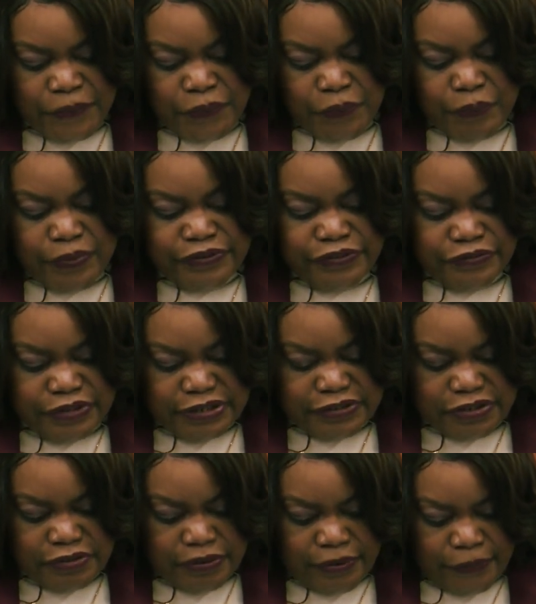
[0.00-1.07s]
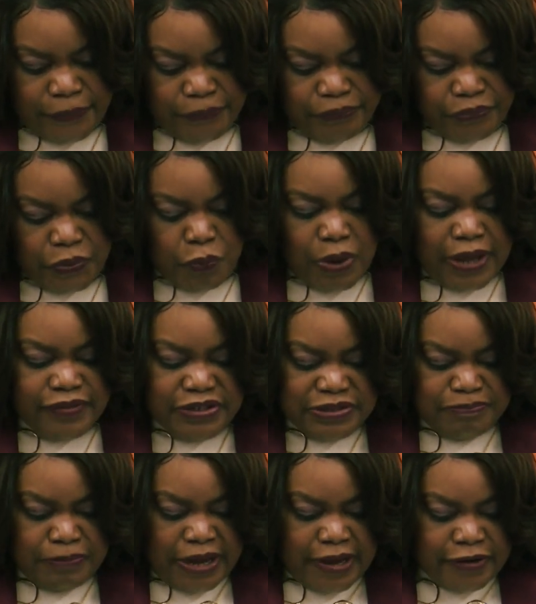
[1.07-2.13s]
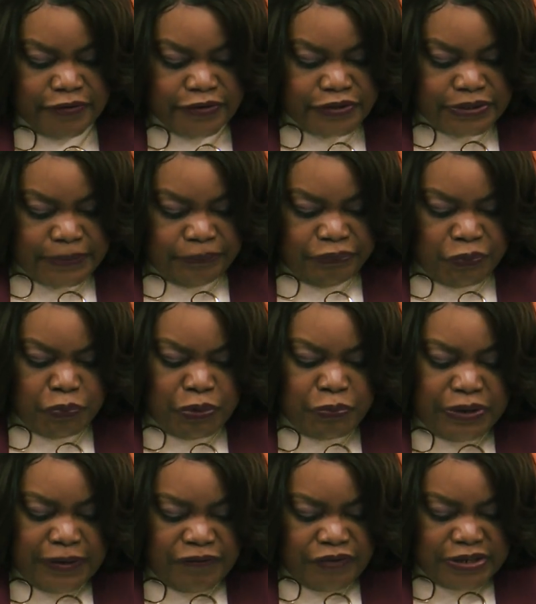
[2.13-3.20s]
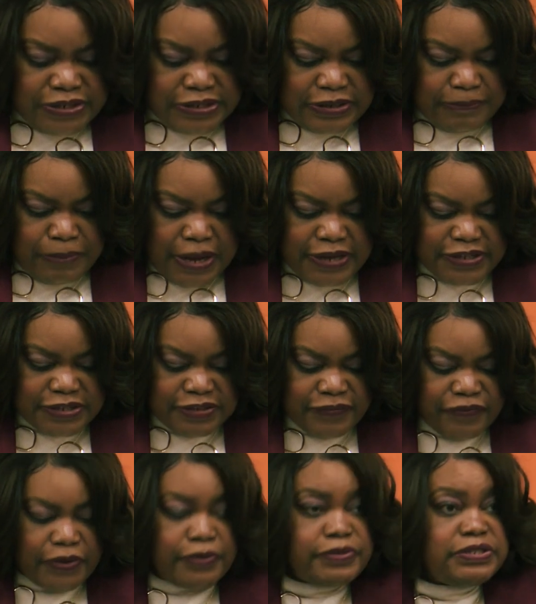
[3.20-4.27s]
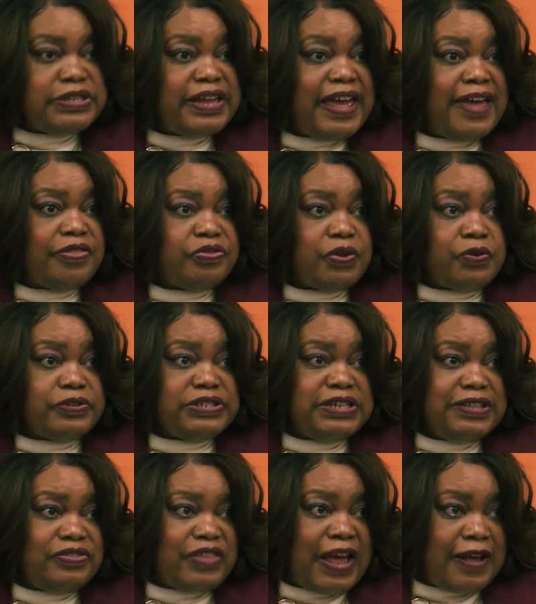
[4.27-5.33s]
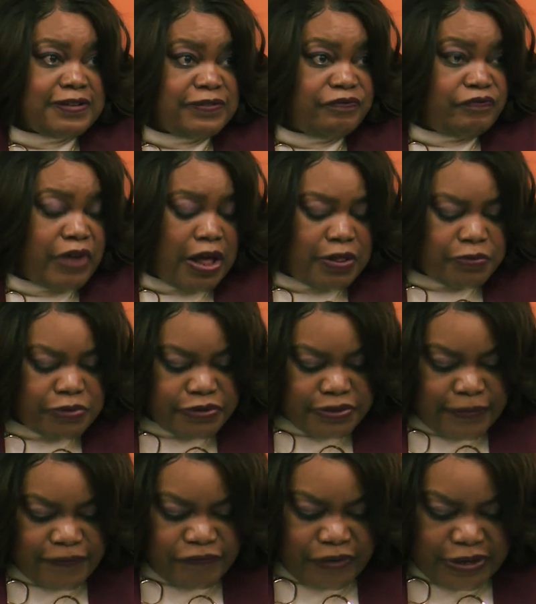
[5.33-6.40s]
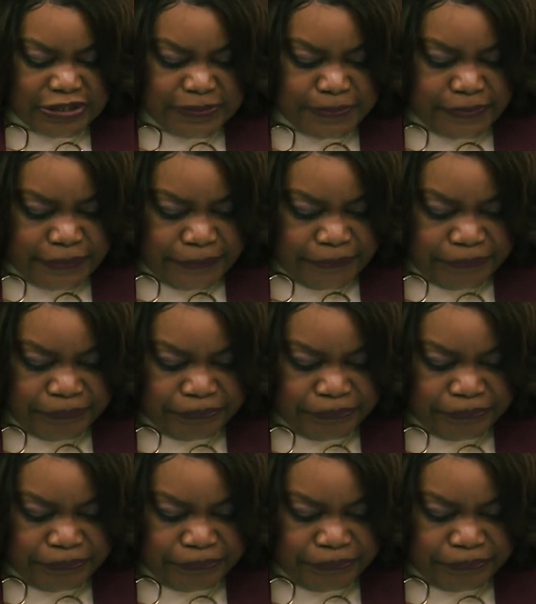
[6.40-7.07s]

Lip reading: What you need to know, why this matters. When we invested in Pas La Voz, they had 13,000 followers on Facebook.